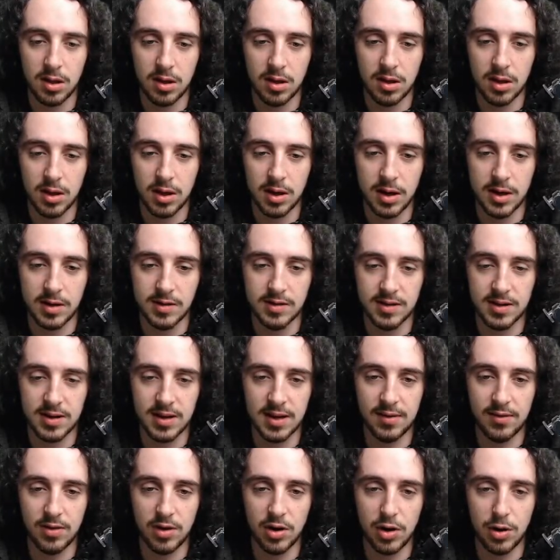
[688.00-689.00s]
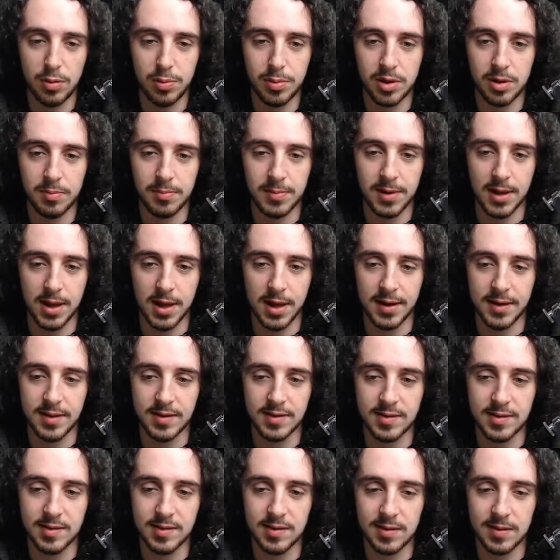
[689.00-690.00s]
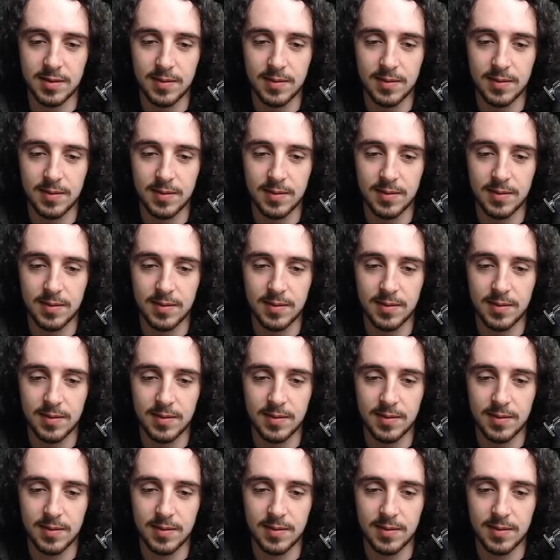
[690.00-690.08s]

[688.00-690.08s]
And I didn't even open the blinds.